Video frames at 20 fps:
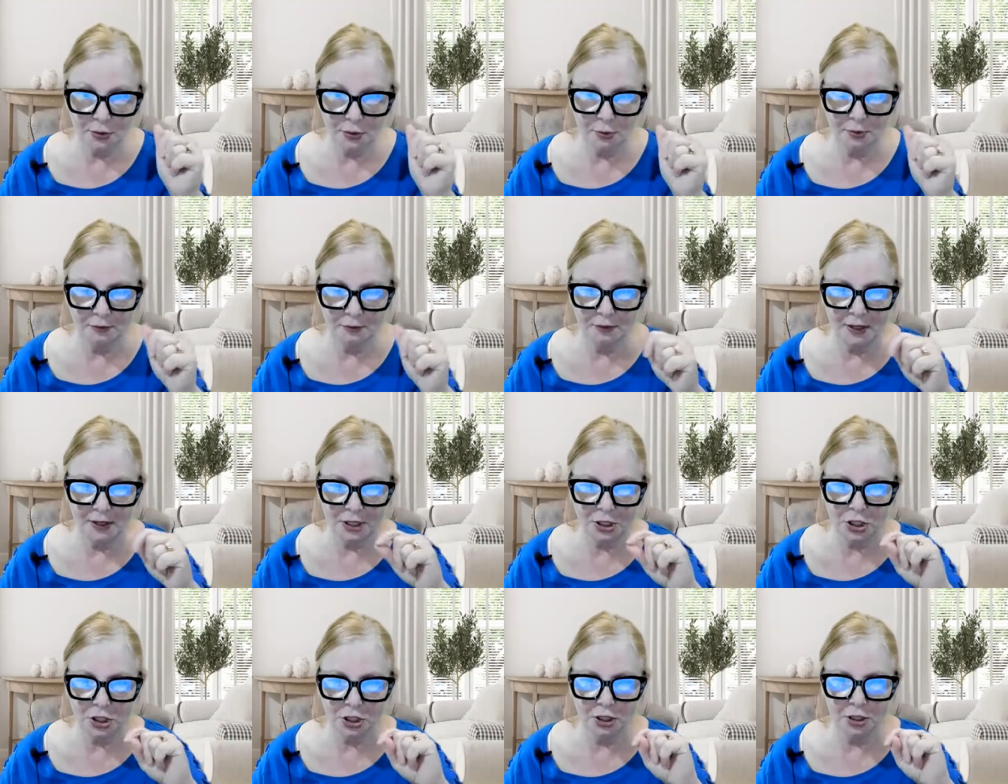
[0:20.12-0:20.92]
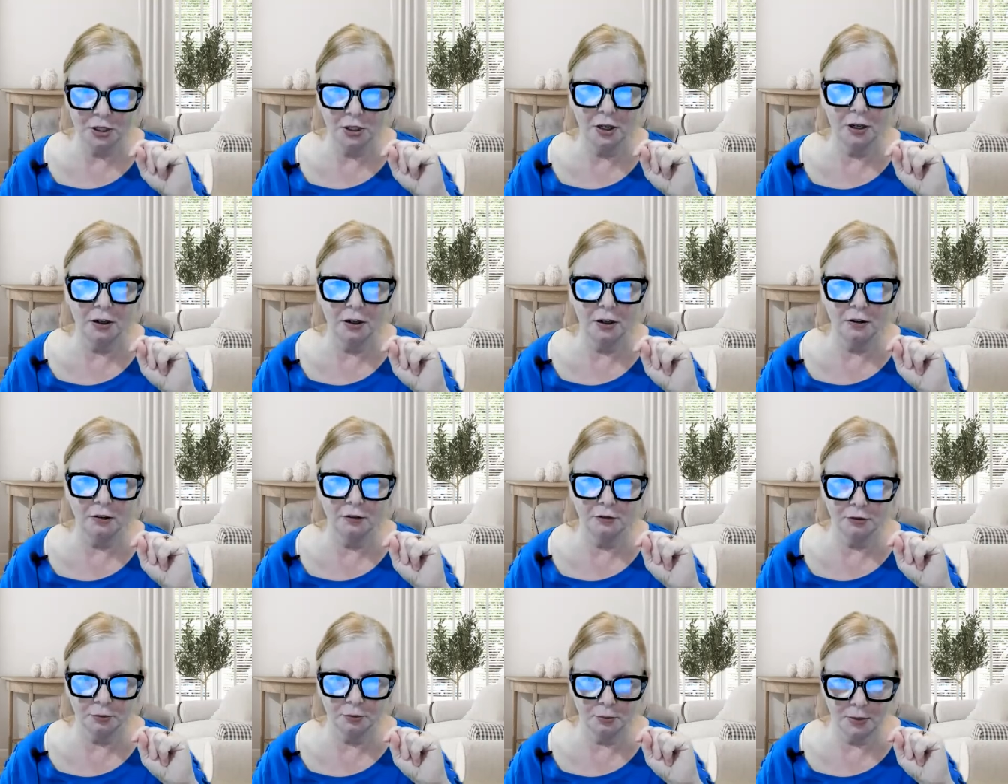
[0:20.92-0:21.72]
for the reflection
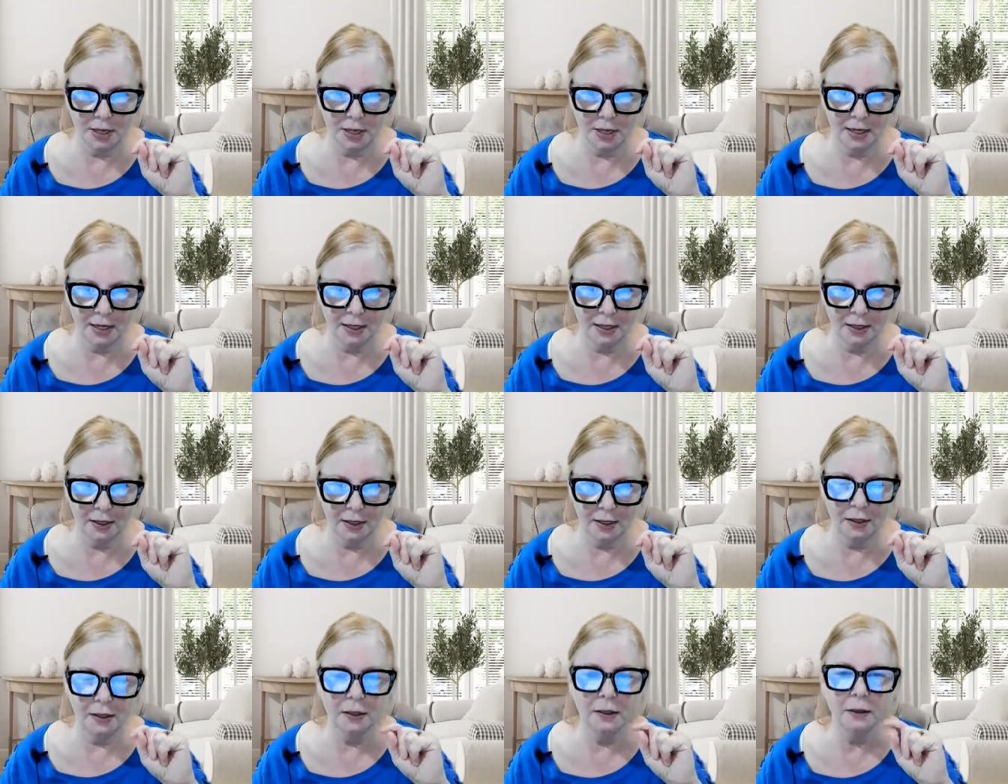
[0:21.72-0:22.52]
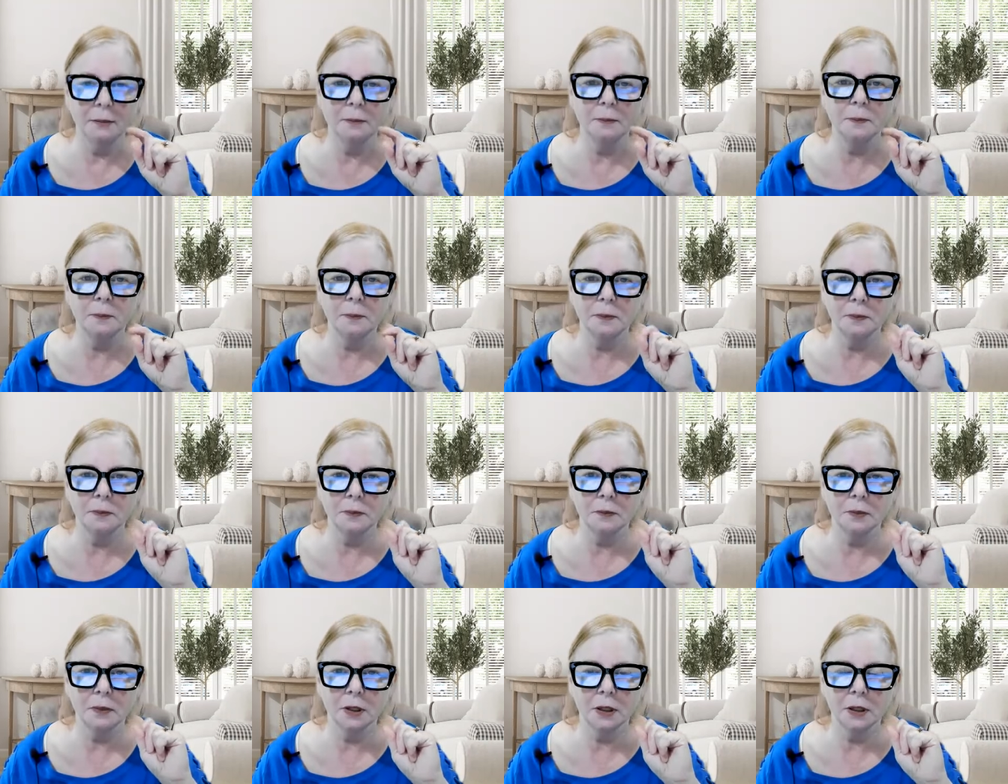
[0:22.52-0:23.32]
of my
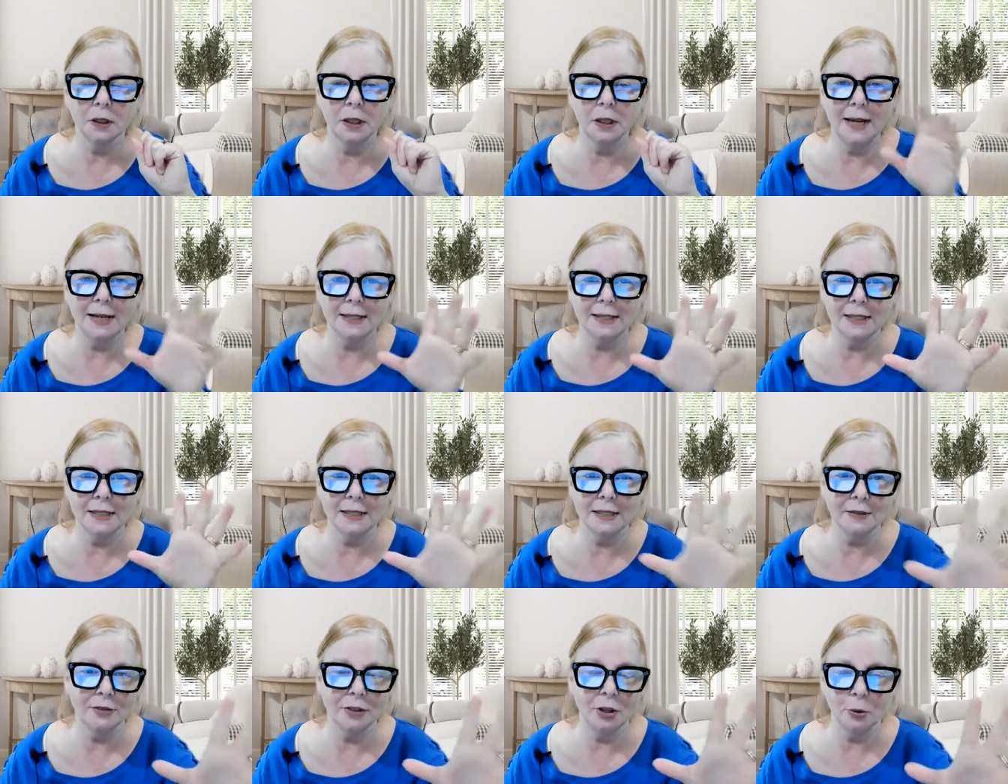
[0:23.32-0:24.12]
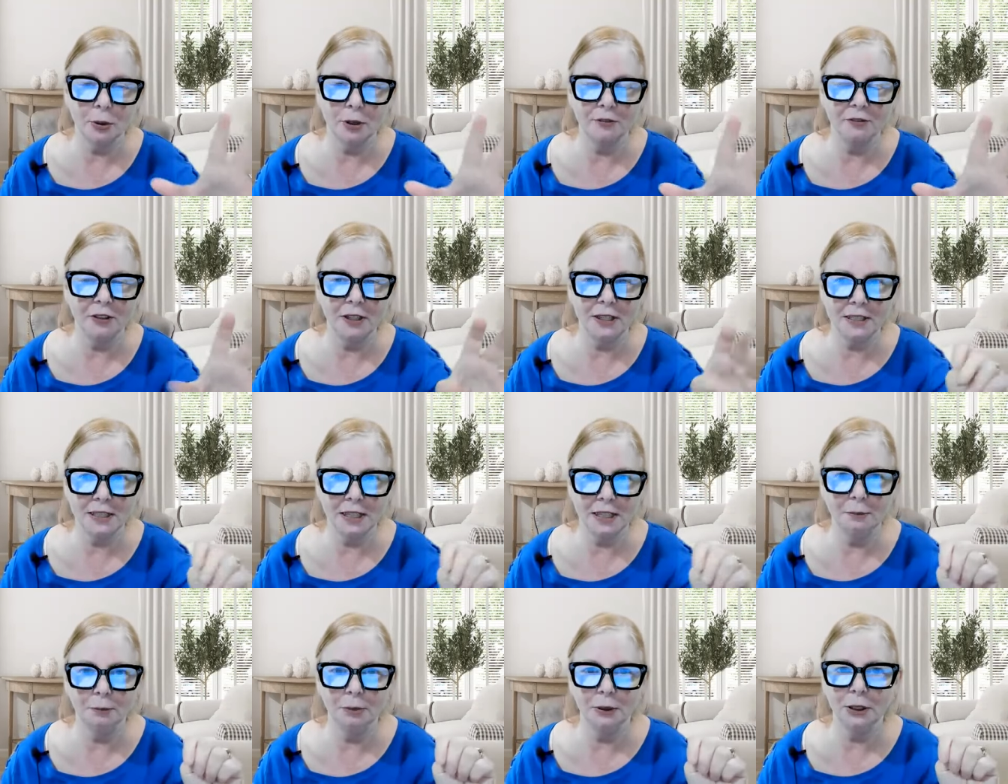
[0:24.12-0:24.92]
glasses if they're
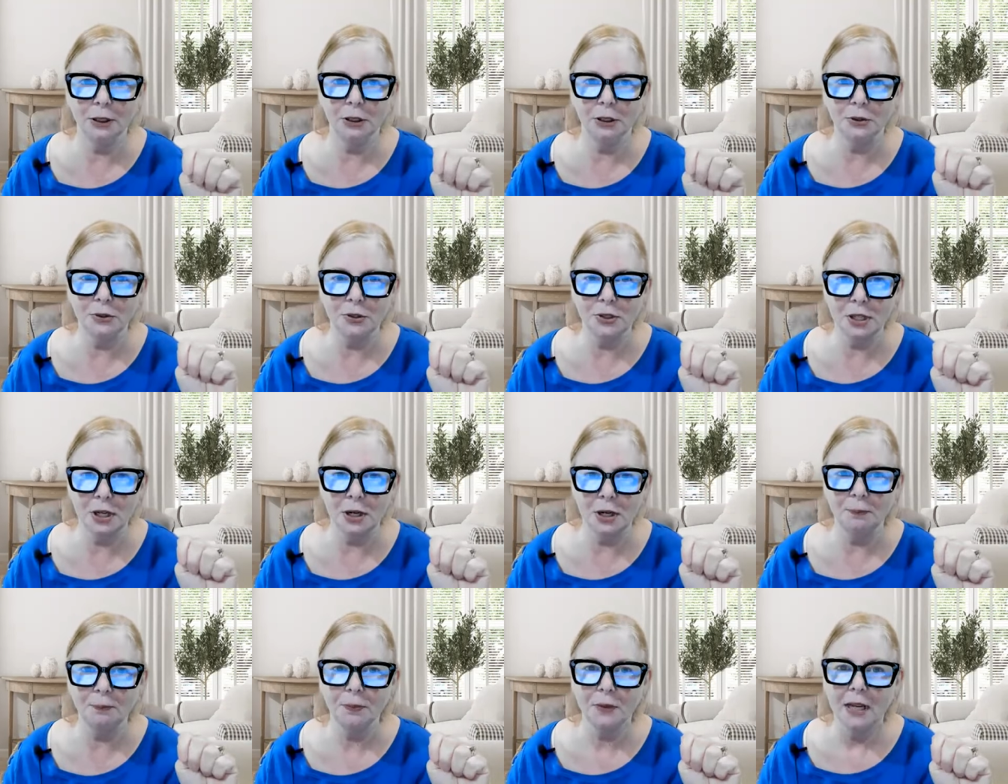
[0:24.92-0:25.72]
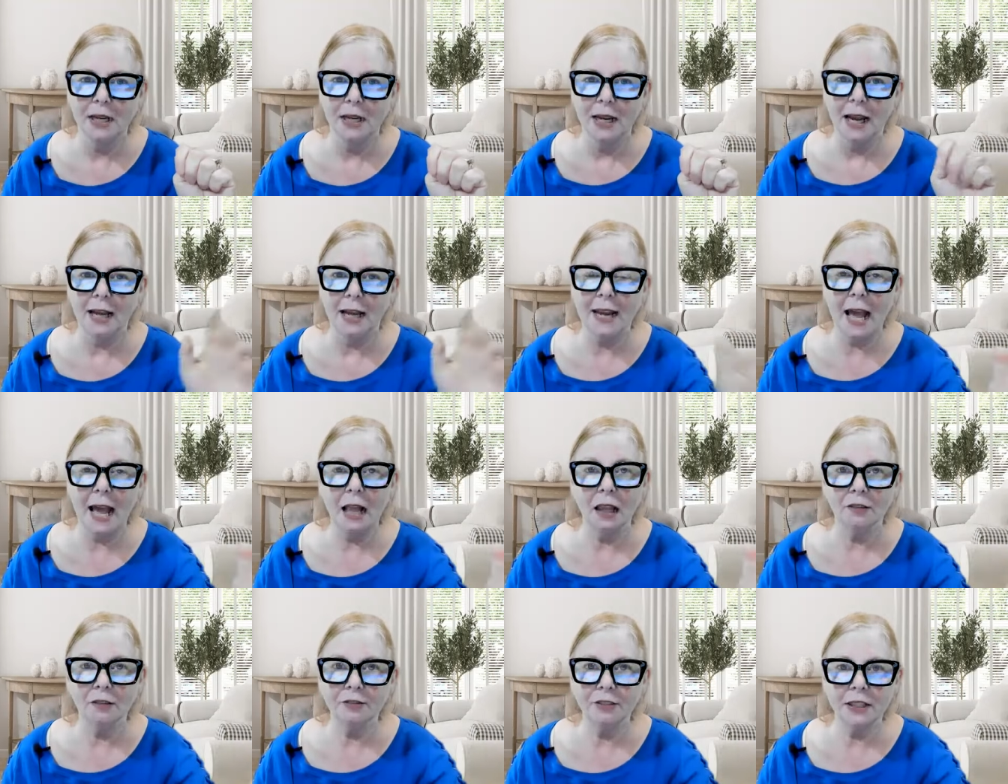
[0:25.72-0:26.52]
reflecting blue. So an
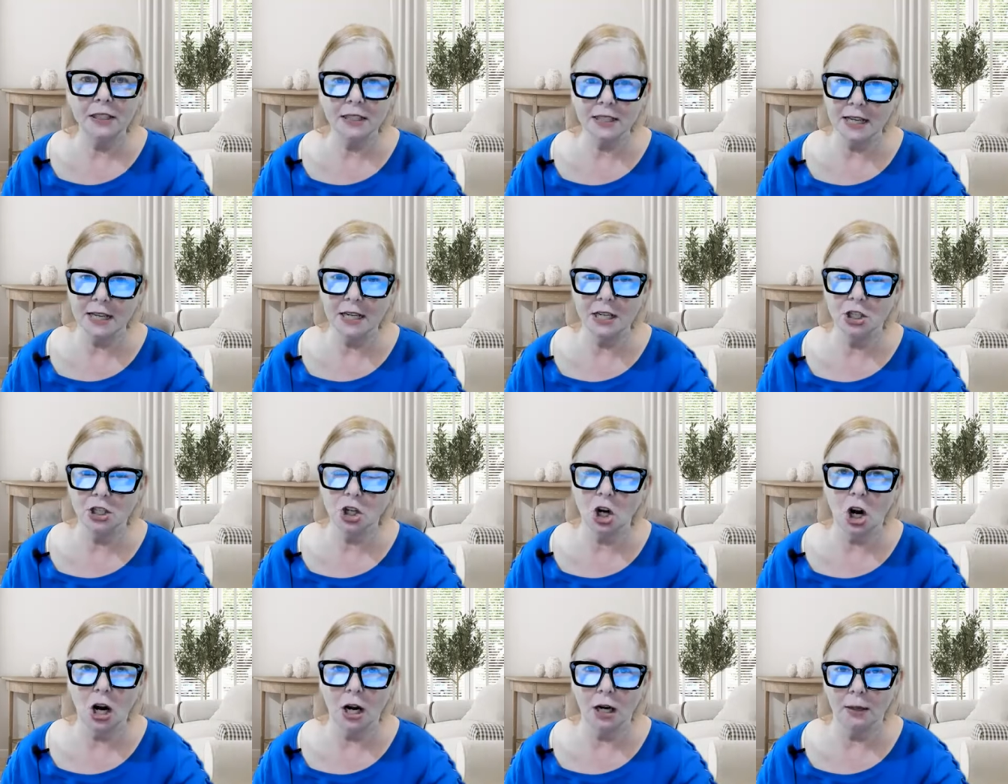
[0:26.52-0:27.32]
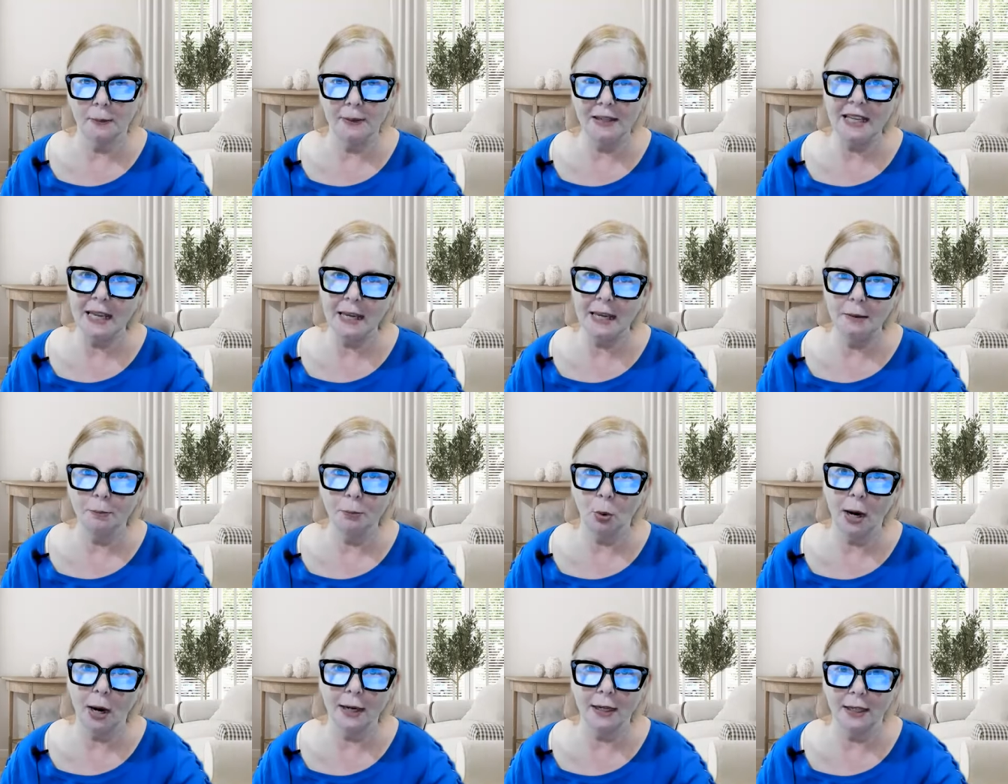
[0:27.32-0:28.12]
elephant and a dog became
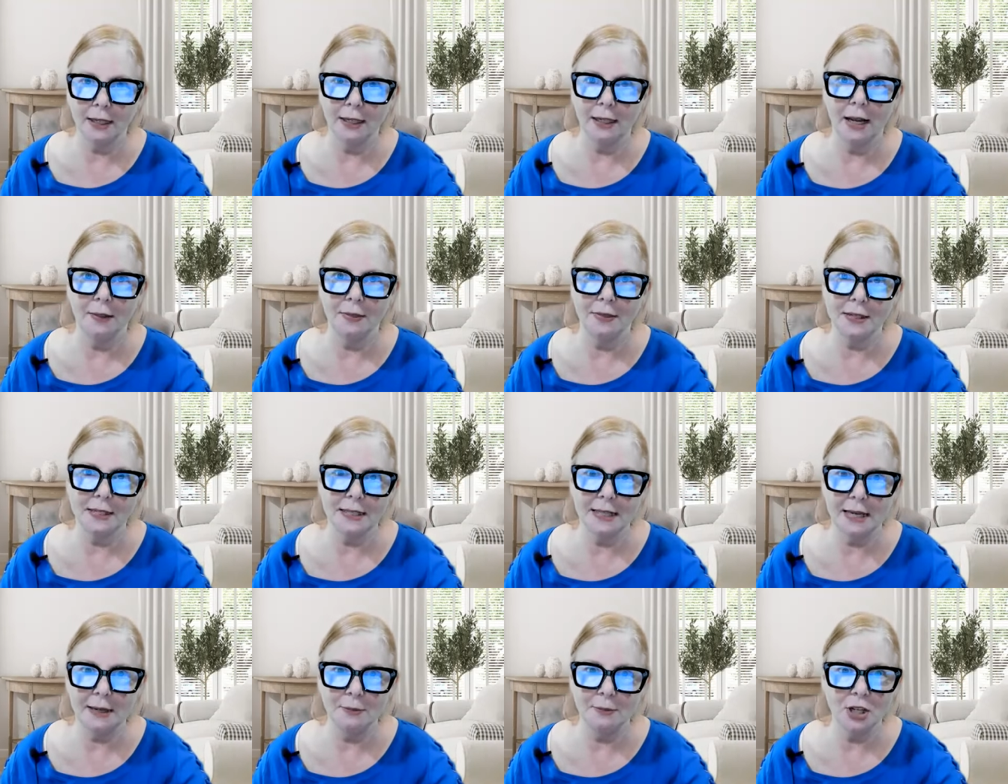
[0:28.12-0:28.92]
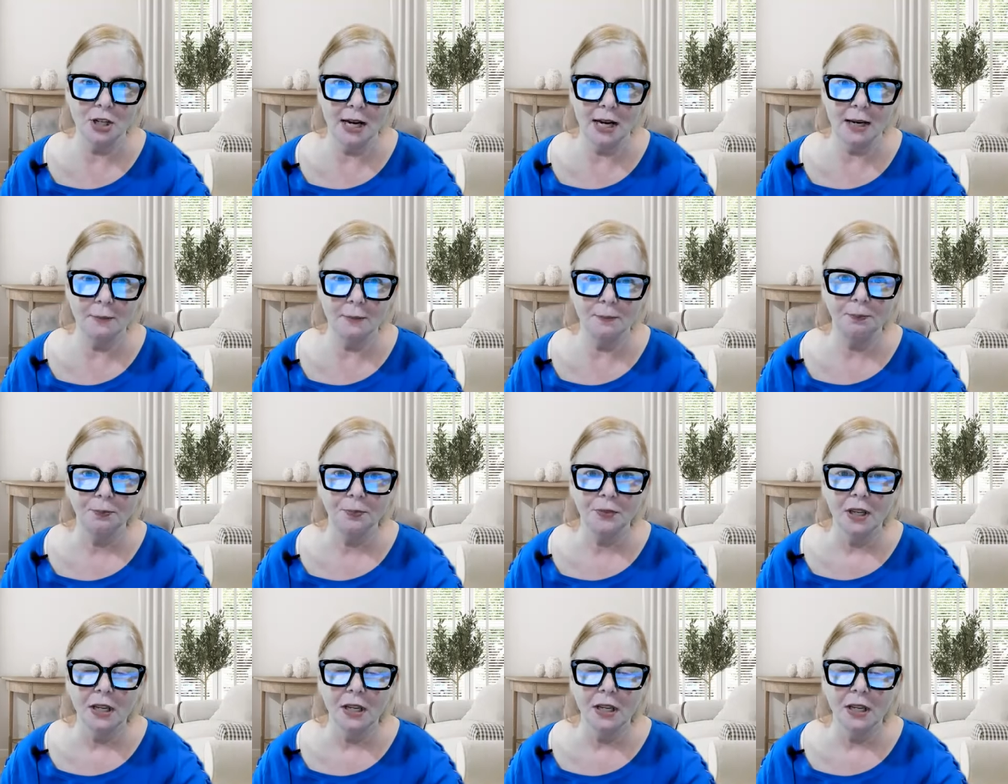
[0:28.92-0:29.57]
pregnant at the same time.